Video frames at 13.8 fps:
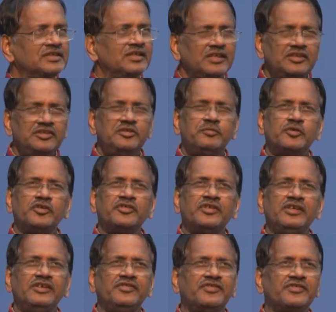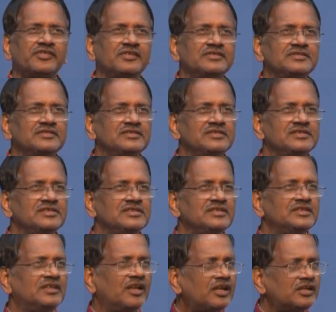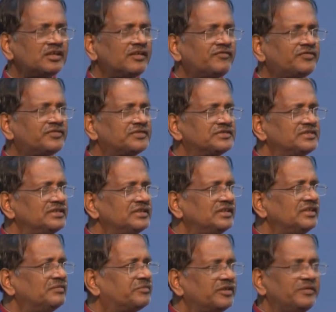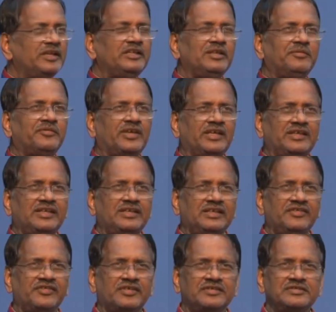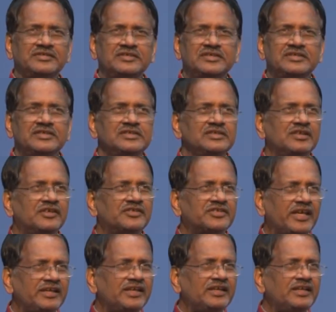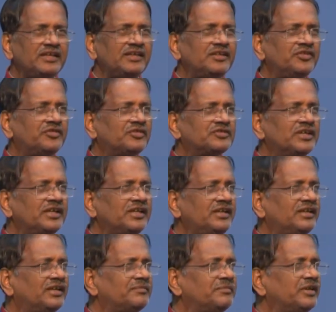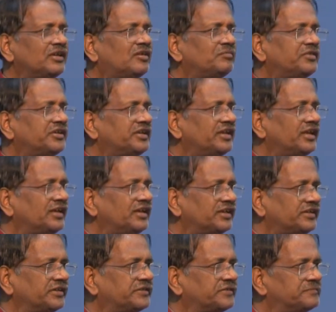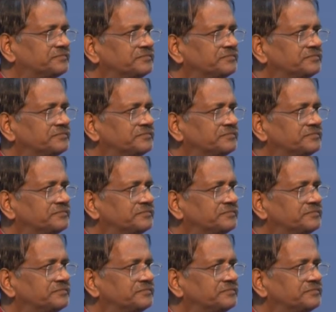In the process, lot of preventive psychiatrists or psychiatry or the society are being completely neglected.